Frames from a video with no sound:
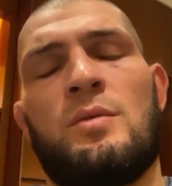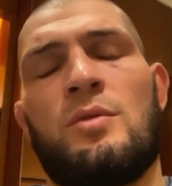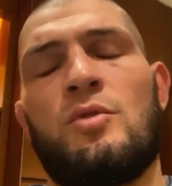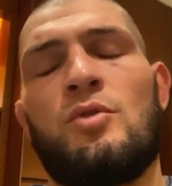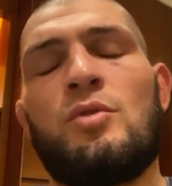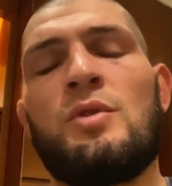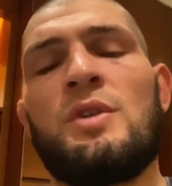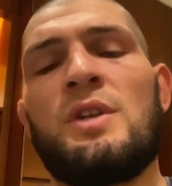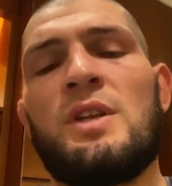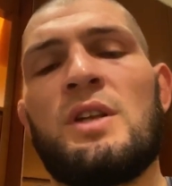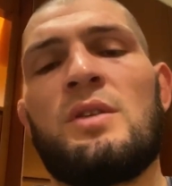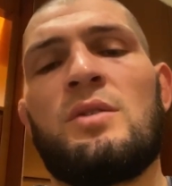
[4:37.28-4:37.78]

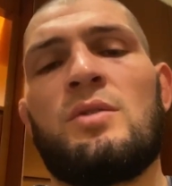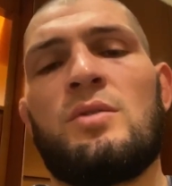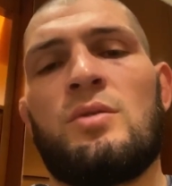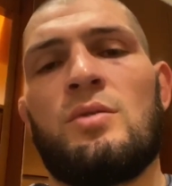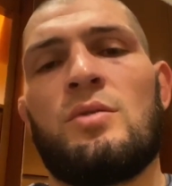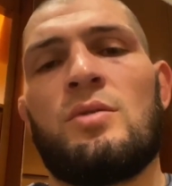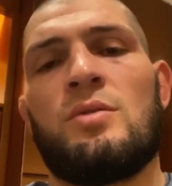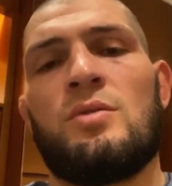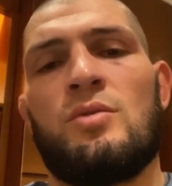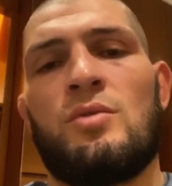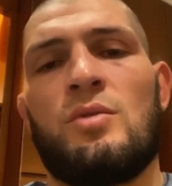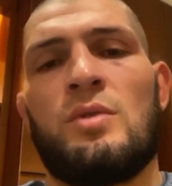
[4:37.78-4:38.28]
You
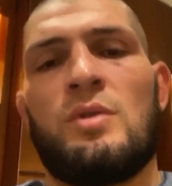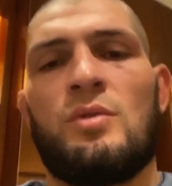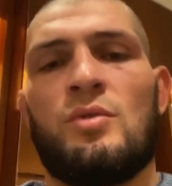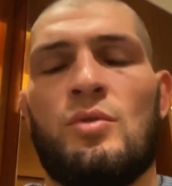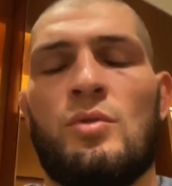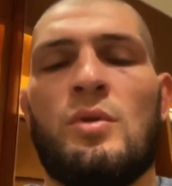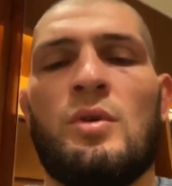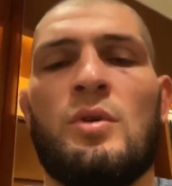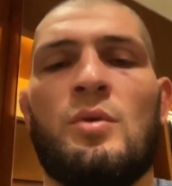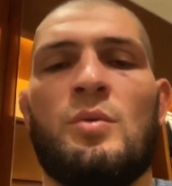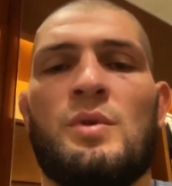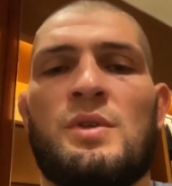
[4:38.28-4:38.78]

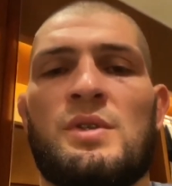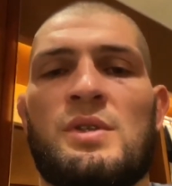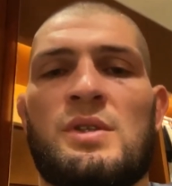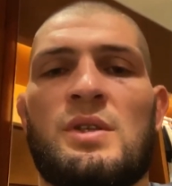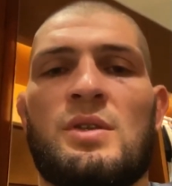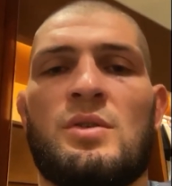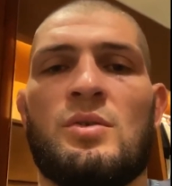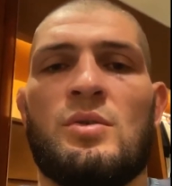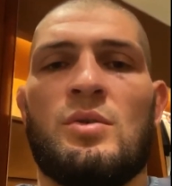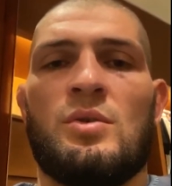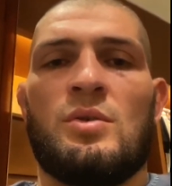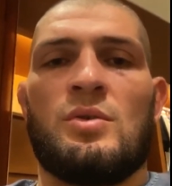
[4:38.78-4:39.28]
always
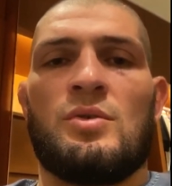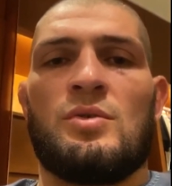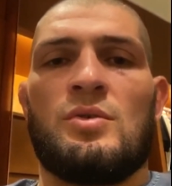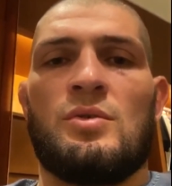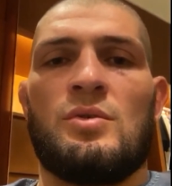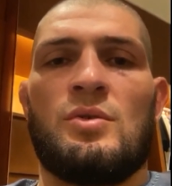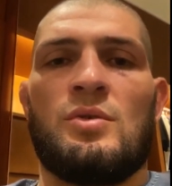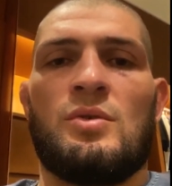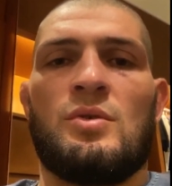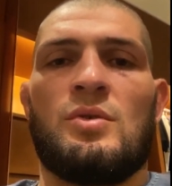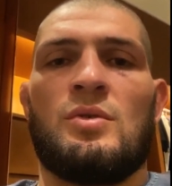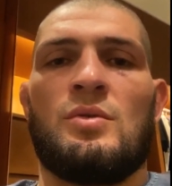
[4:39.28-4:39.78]
need coach,
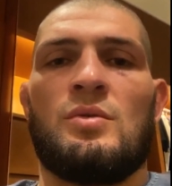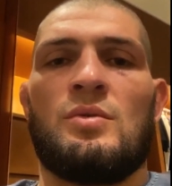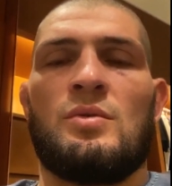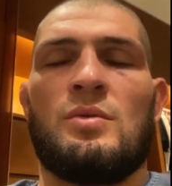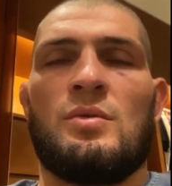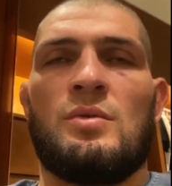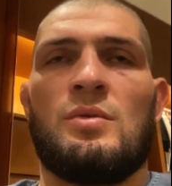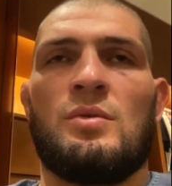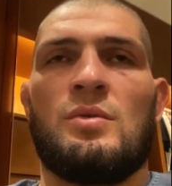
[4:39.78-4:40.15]
you know,